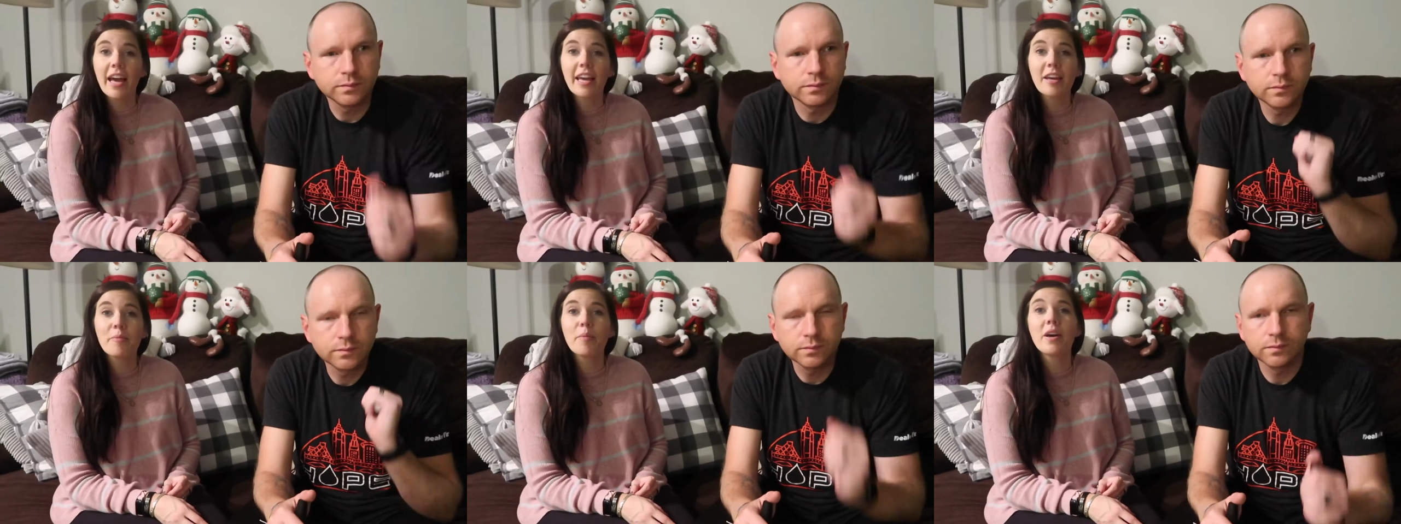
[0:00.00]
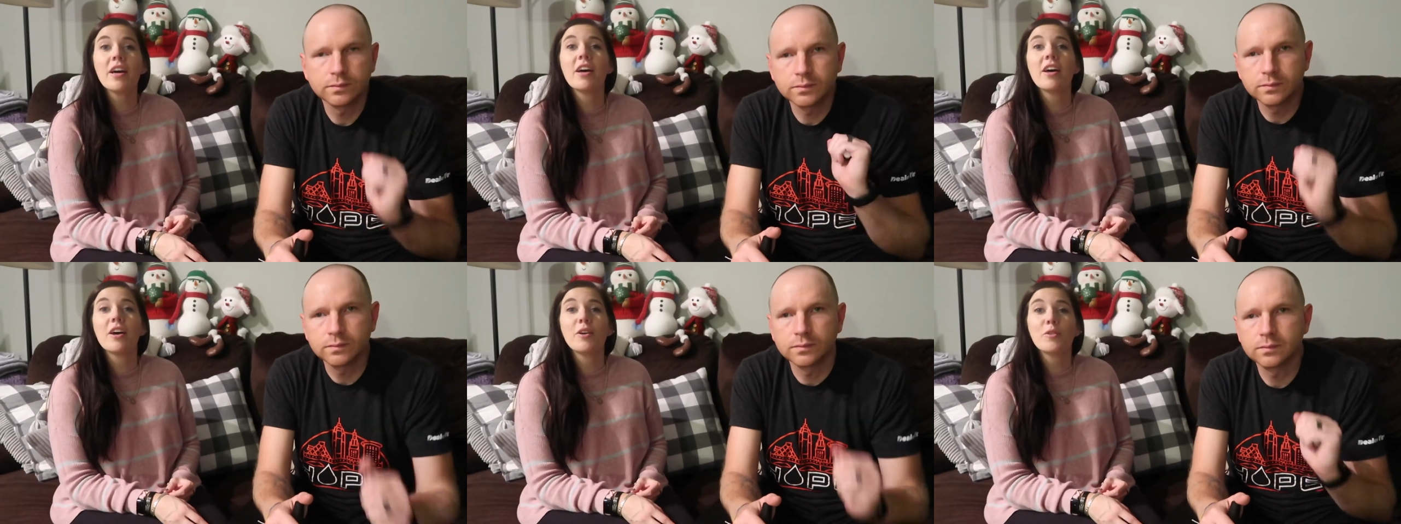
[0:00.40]
Speaker 1: I am
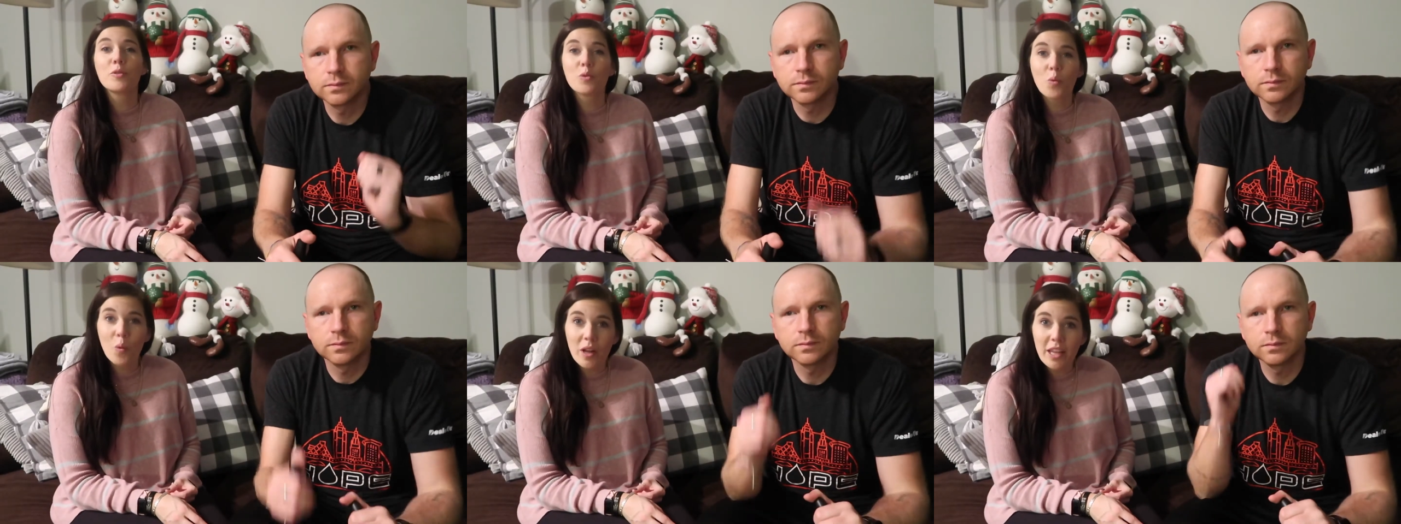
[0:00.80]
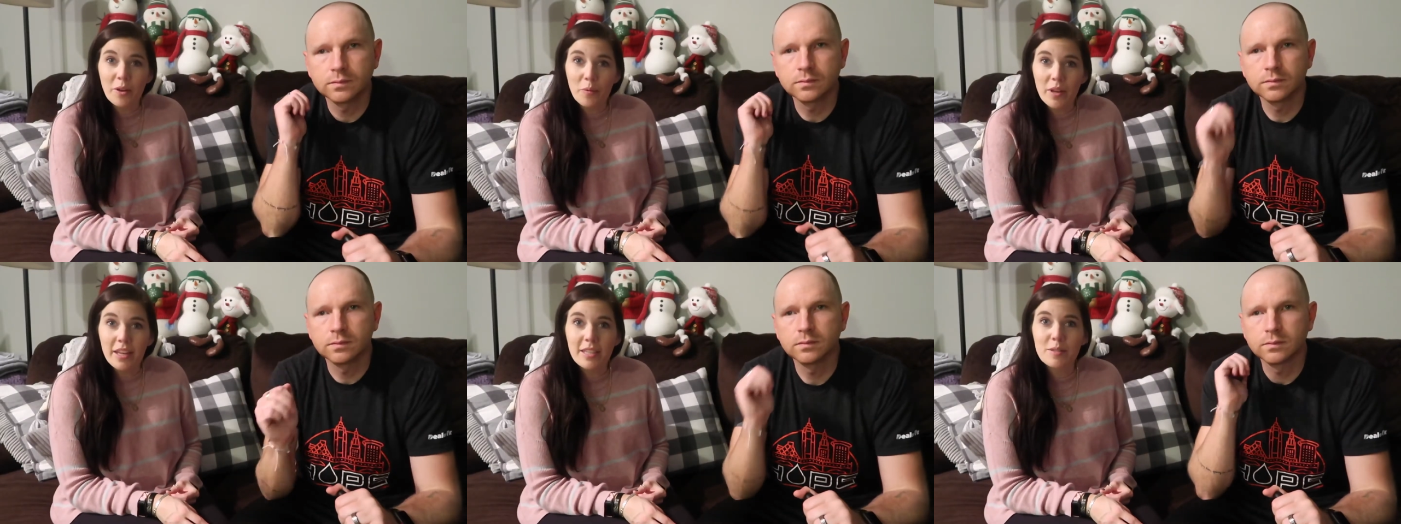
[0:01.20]
20
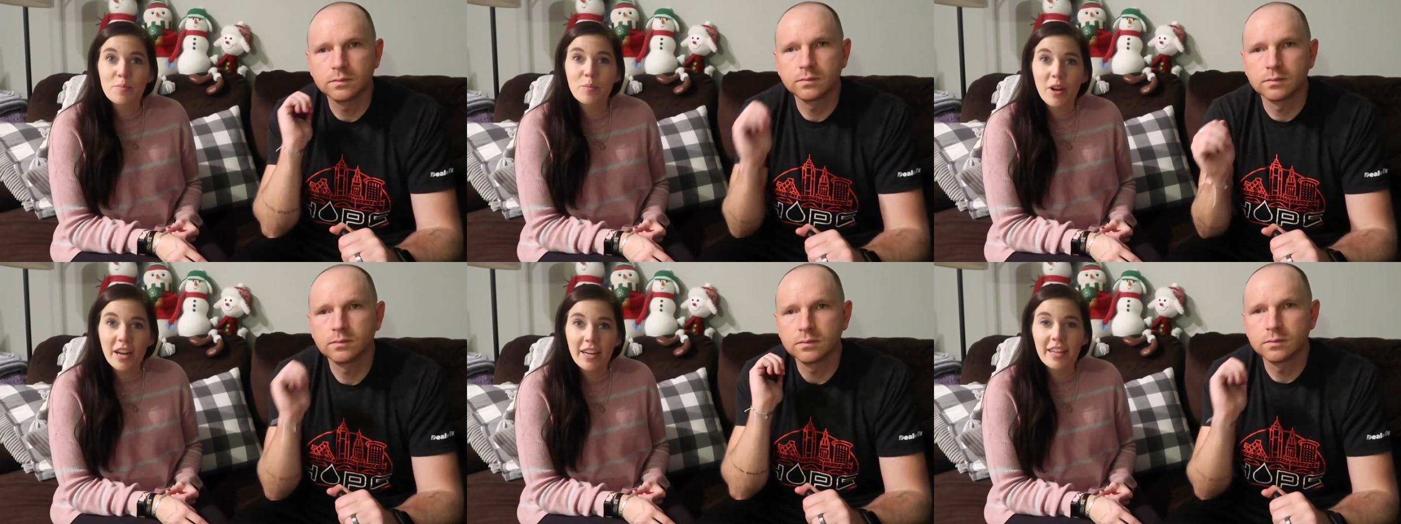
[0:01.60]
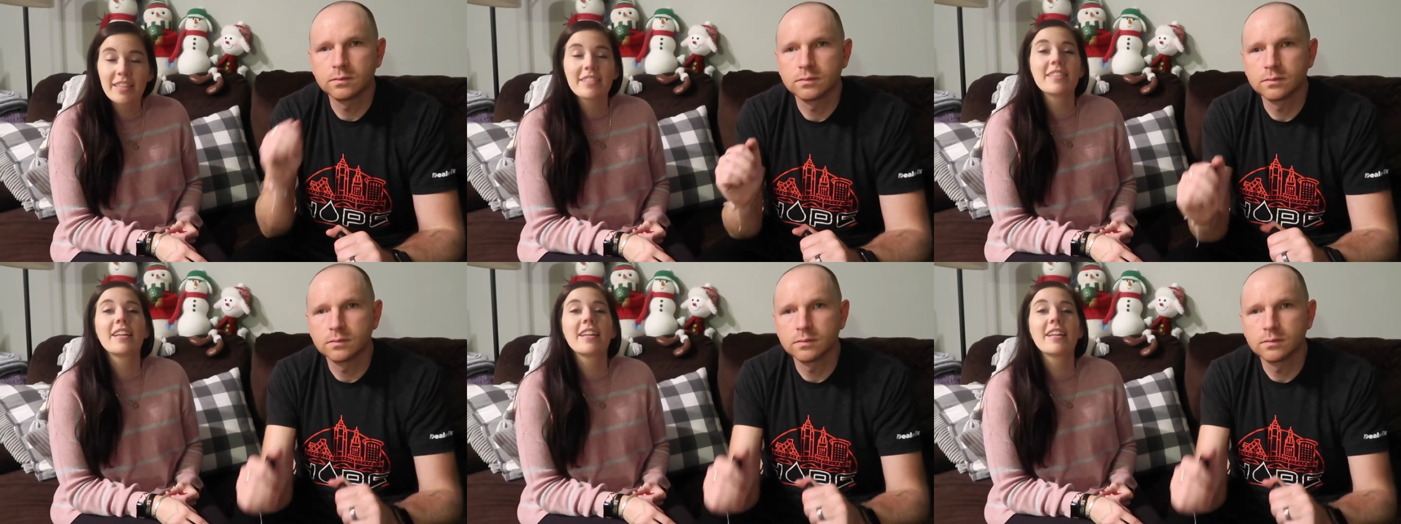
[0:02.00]
weeks pregnant